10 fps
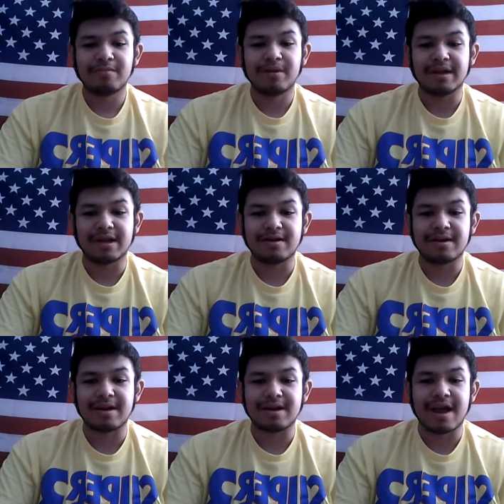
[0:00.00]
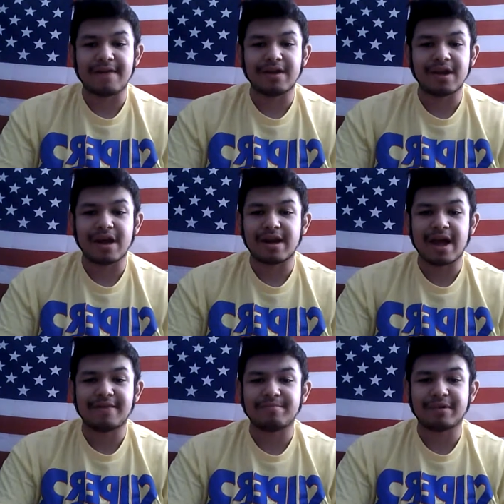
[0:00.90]
plug in NetNavi and
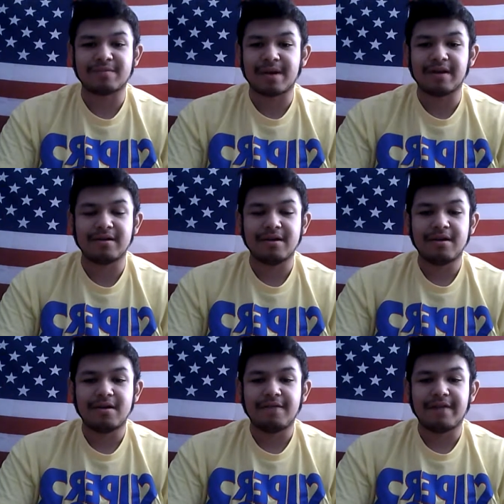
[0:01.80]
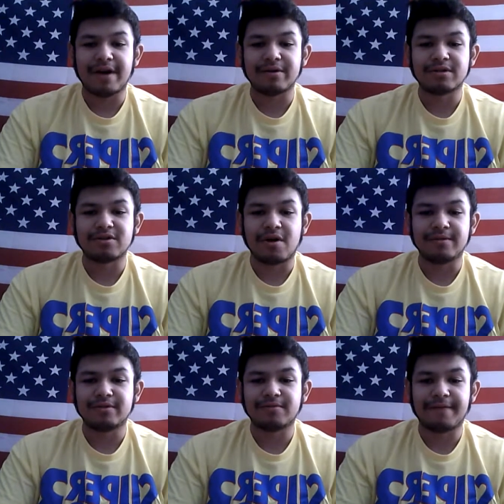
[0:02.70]
have it bust my virus
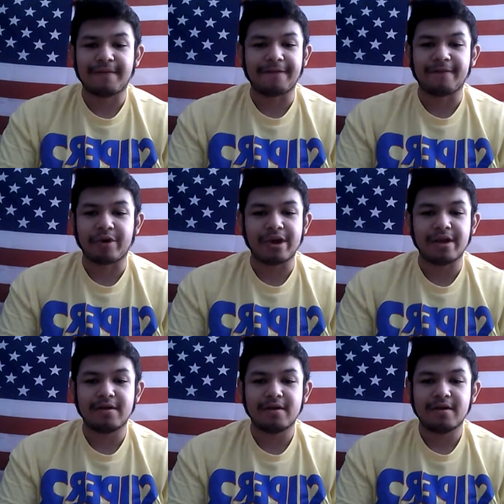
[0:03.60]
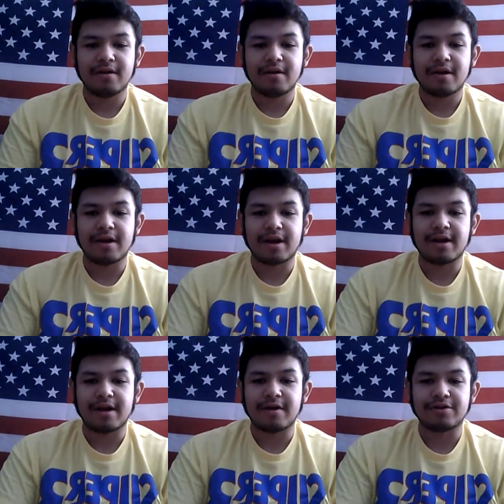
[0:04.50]
almost for free and I
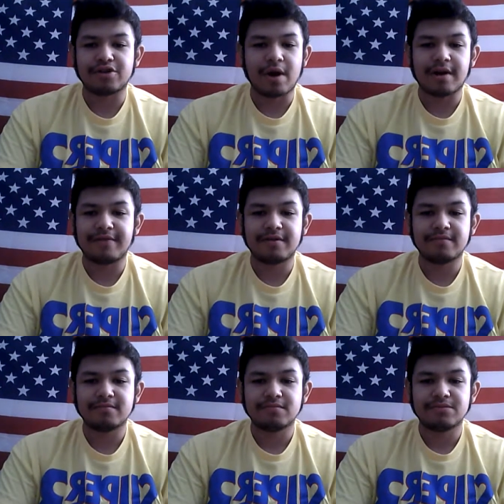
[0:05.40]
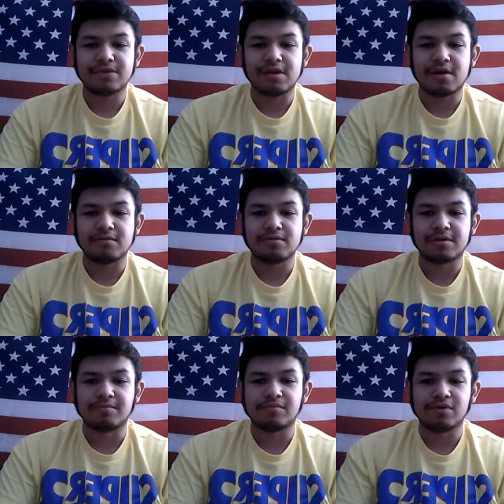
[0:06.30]
get a show out of it, you know,
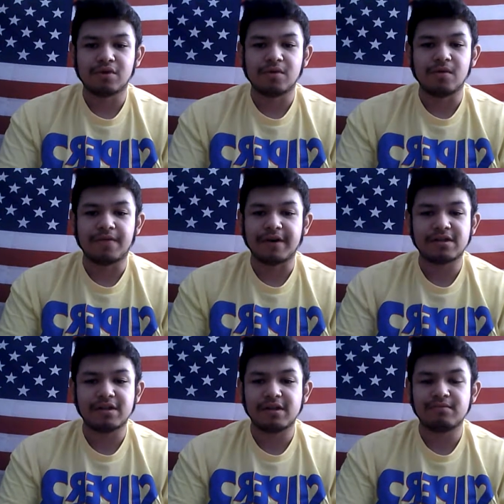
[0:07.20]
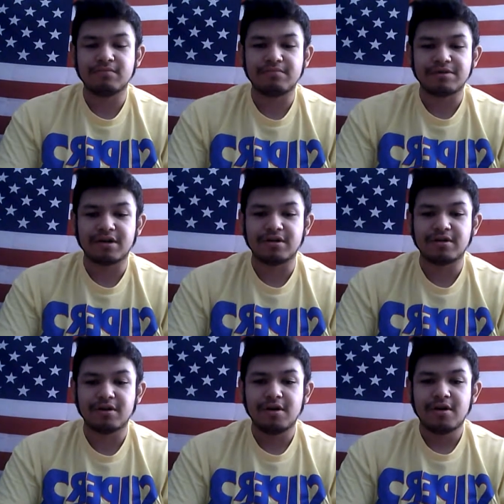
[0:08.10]
some cool fight scene, but
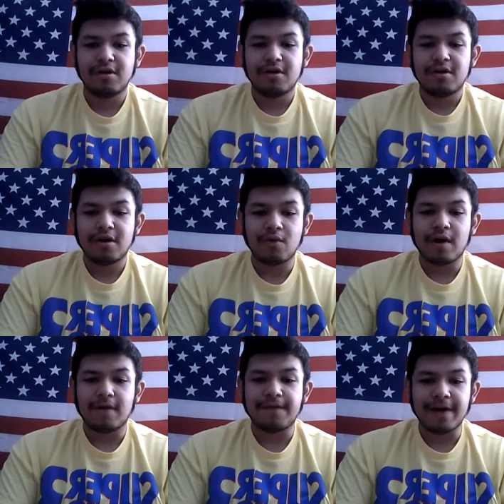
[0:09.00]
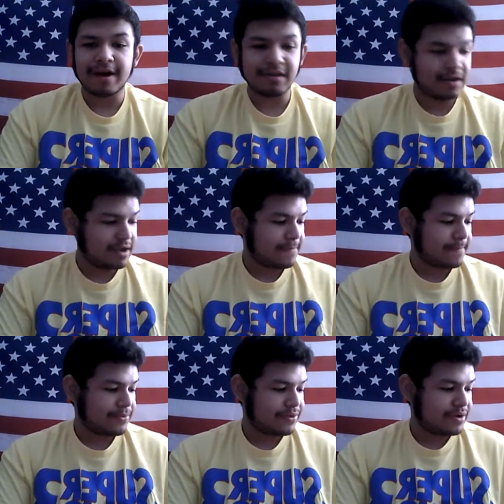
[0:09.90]
oh well, finally,
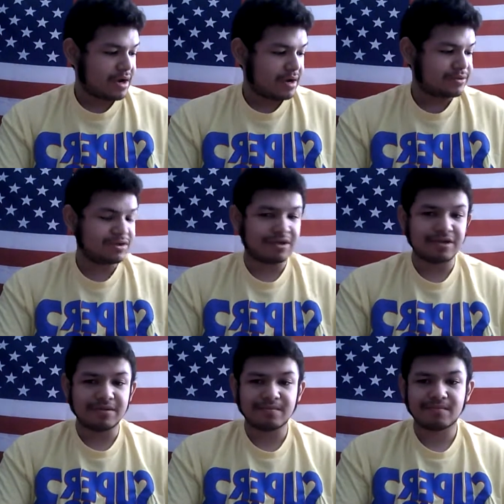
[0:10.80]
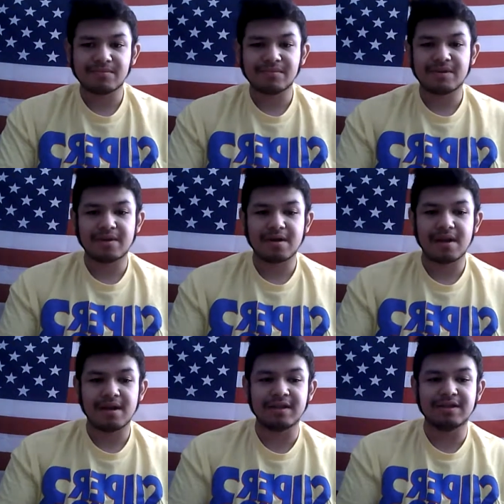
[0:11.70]
I'm just gonna,
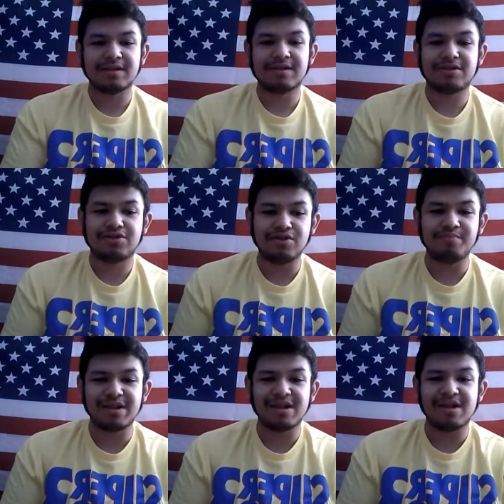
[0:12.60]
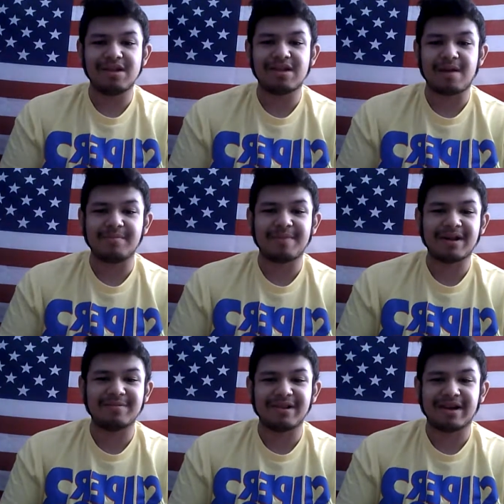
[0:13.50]
it should be coming
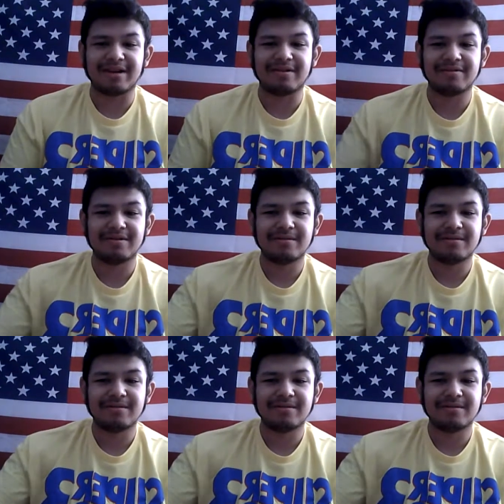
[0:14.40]
back to me like,